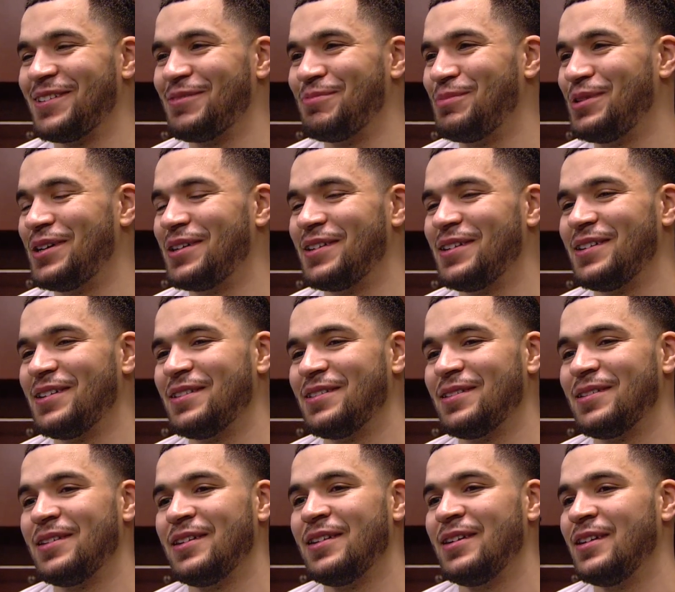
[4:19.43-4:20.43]
But
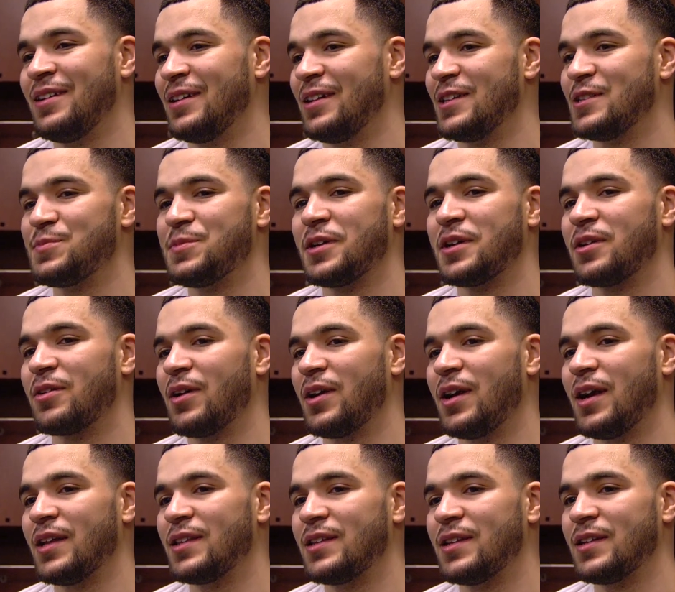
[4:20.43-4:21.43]
it's been great.
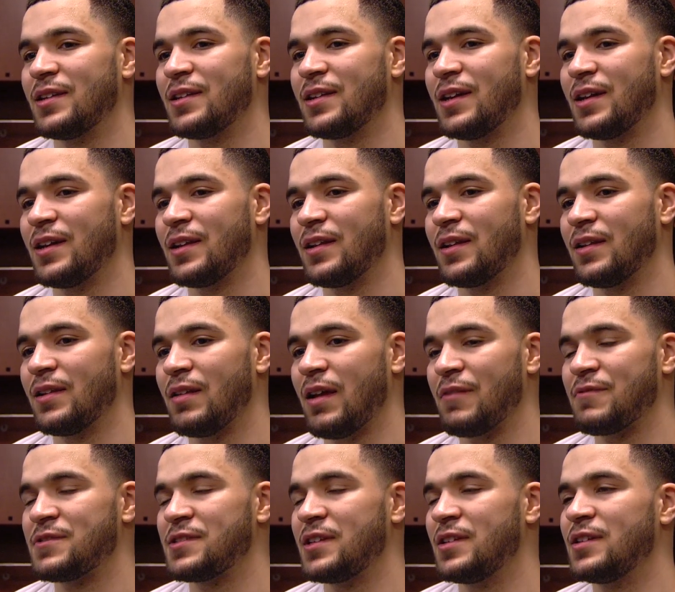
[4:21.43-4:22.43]
I think that
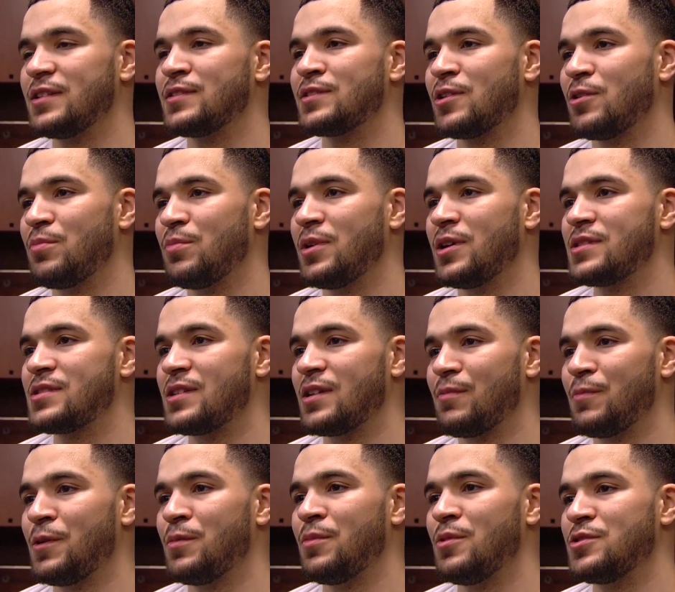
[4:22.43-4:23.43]
I've seen it so much that
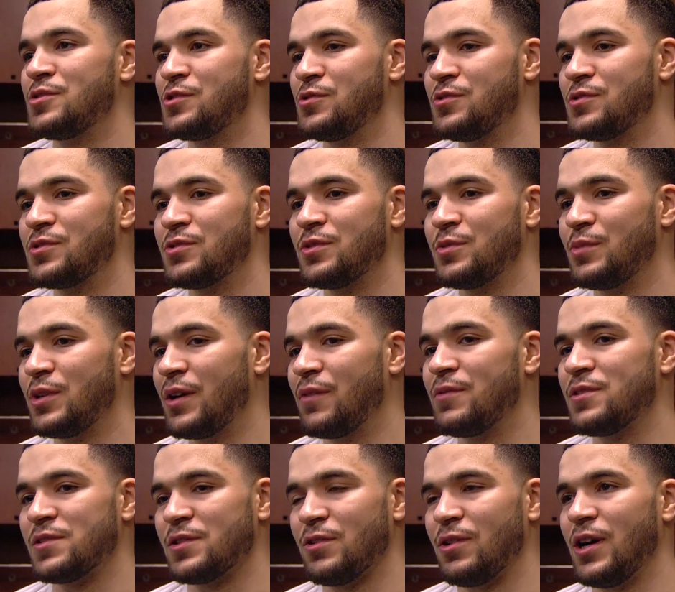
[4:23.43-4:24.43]
I'm almost used to it. But
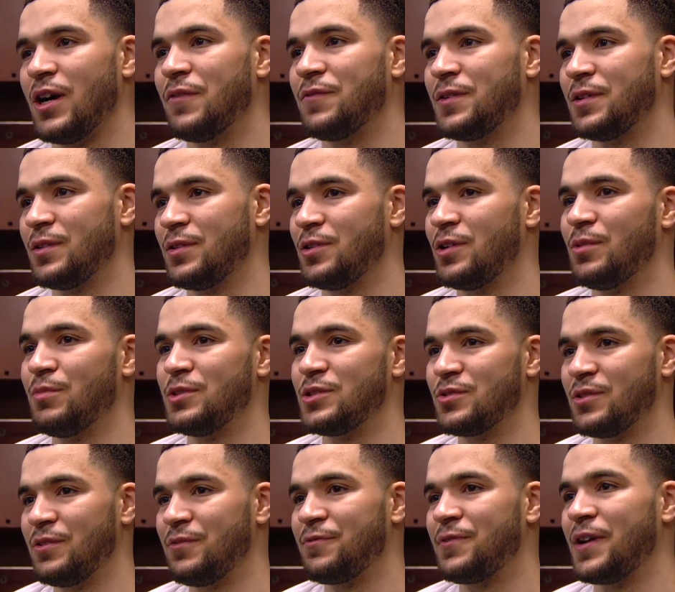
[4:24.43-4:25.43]
every so often,
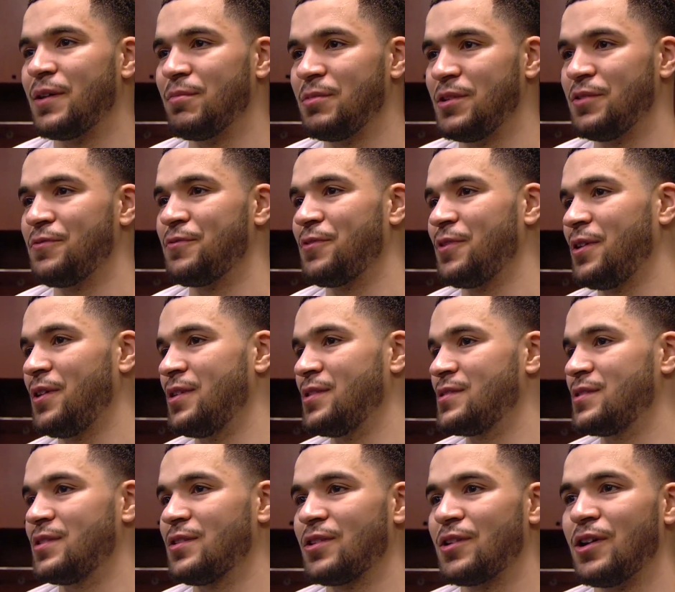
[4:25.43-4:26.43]
between family and friends,
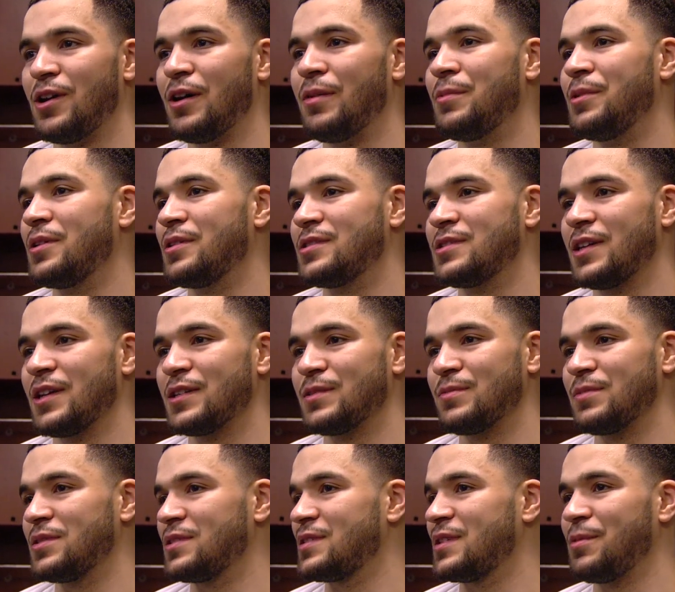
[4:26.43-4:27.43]
they'll call me or text
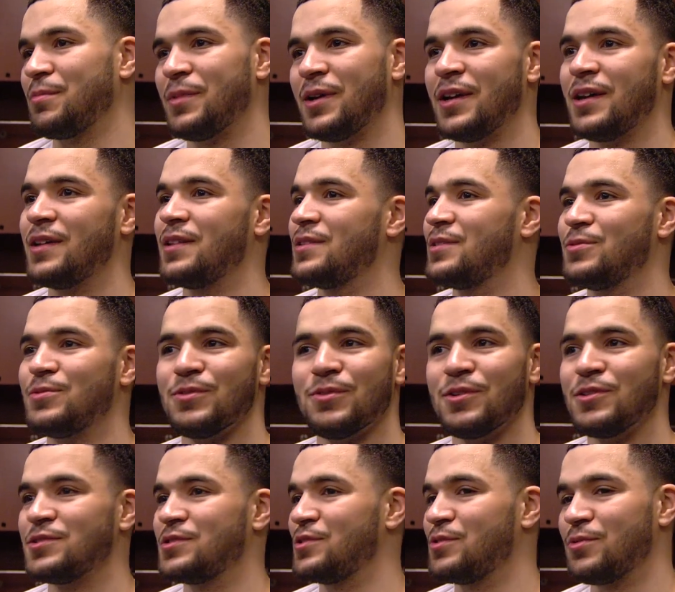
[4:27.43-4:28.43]
me and say, man,
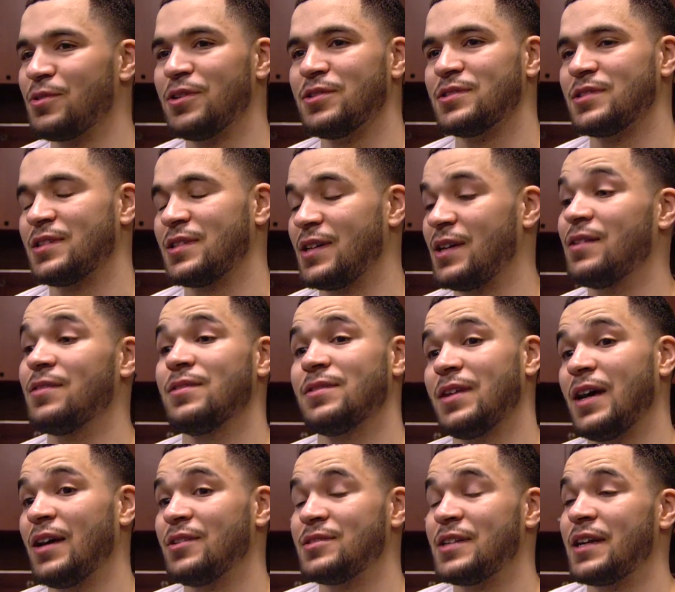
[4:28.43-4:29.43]
DeRozan. And
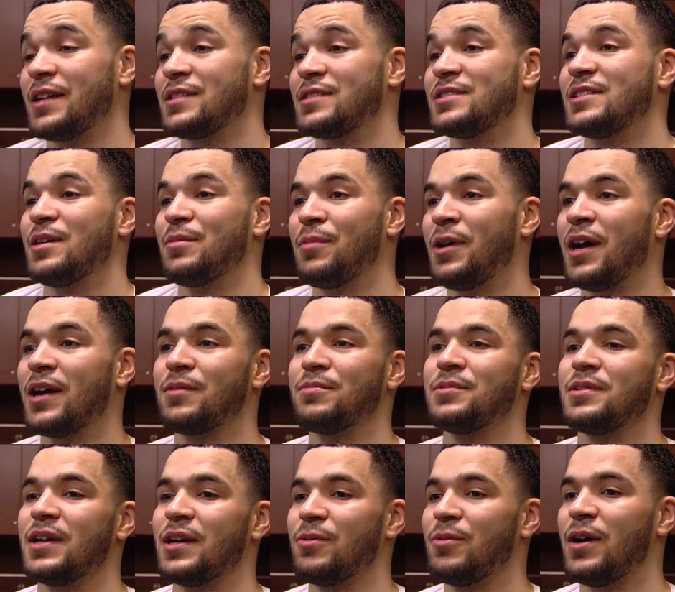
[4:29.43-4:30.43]
I'll take a step back and be
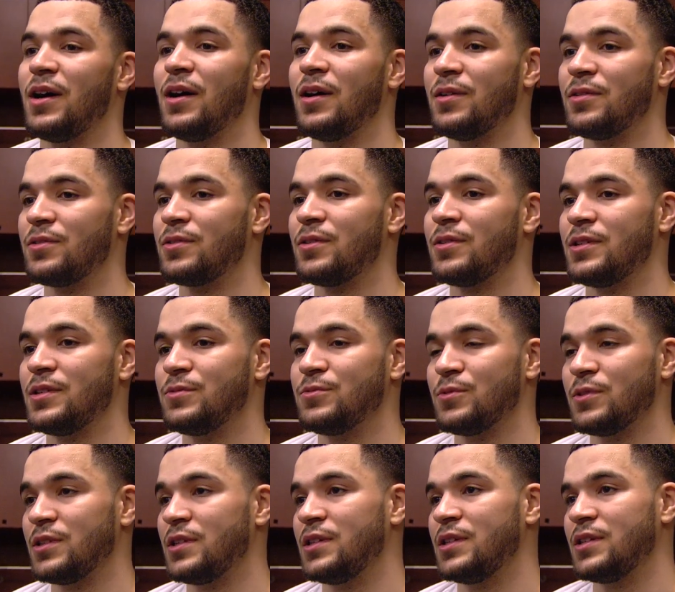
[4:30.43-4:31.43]
like, wow, he
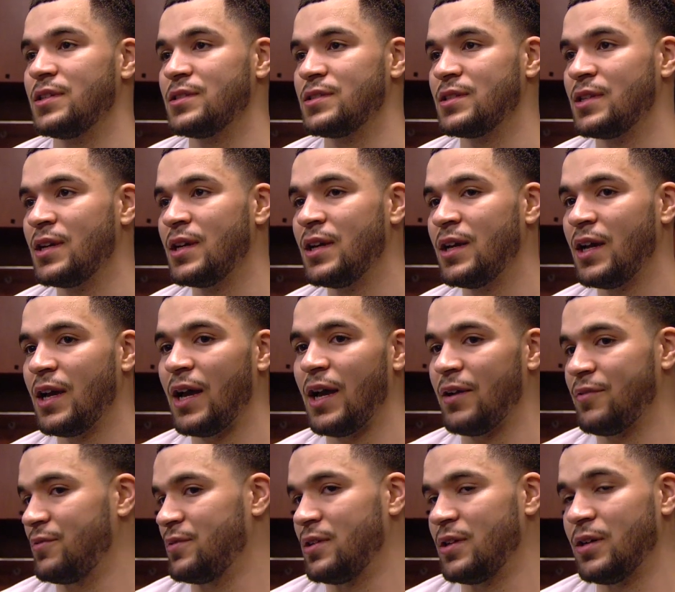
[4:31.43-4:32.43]
really is
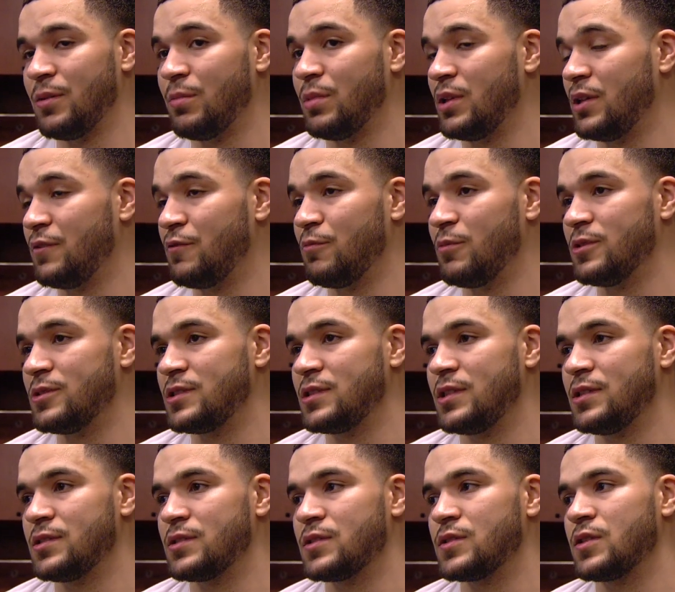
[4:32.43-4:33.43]
having an unbelievable
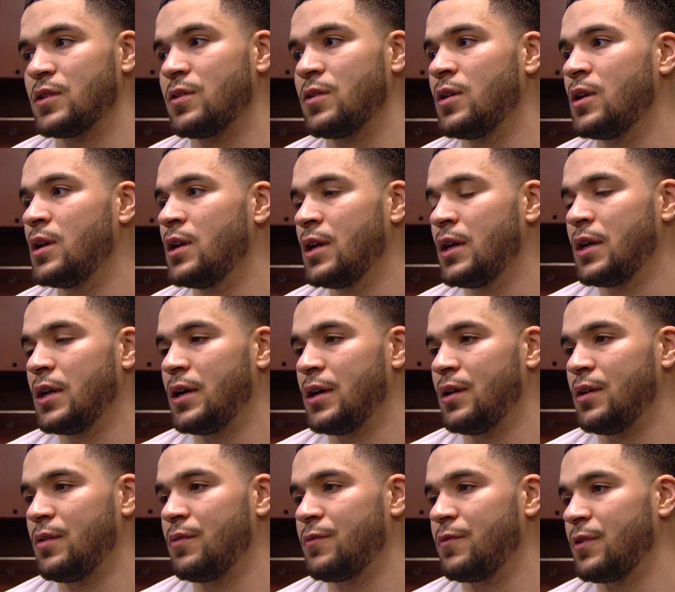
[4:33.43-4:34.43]
season. So
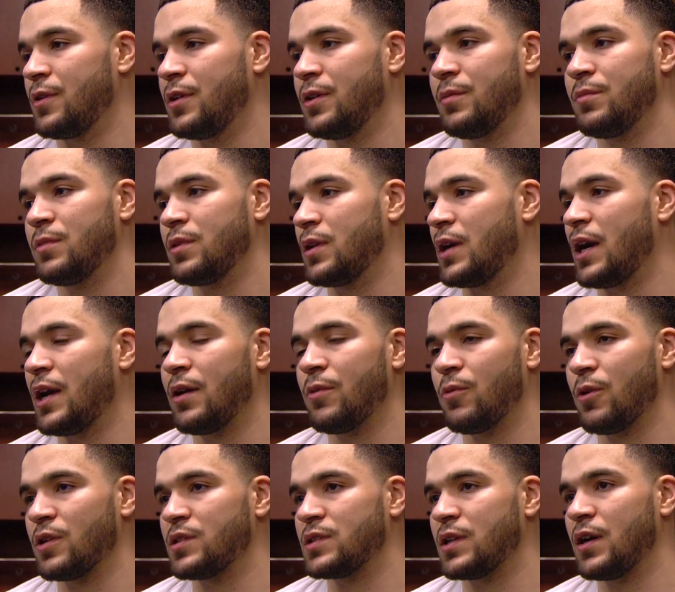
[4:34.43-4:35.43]
for him, a guy that
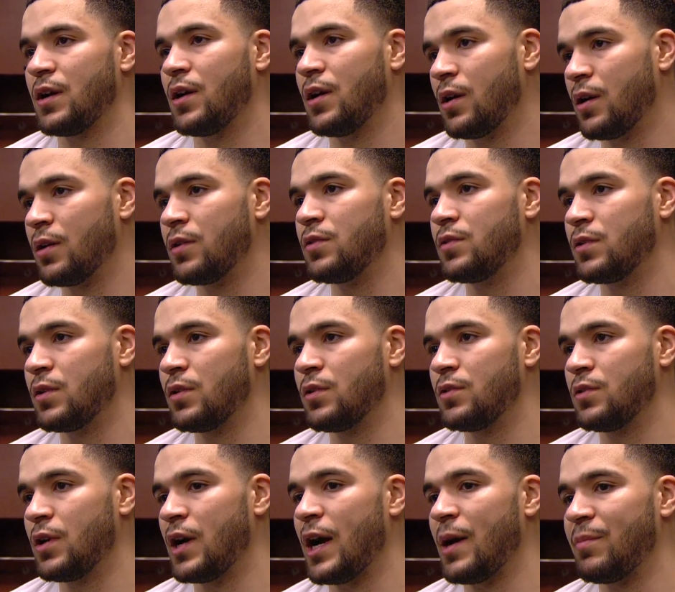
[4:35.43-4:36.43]
works that hard,
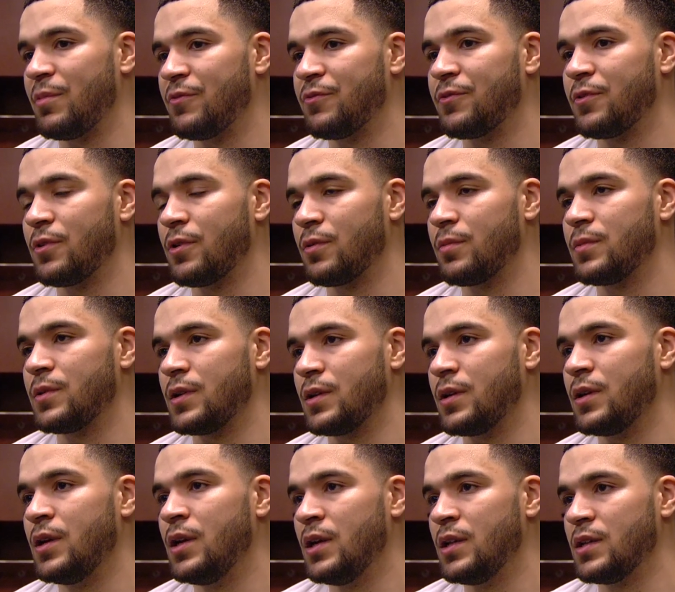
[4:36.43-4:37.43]
you're happy for him
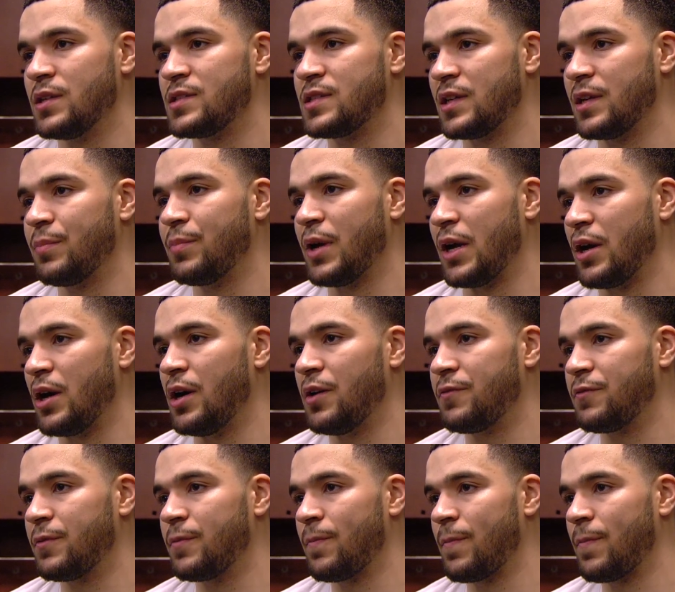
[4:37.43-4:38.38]
to see it pay off.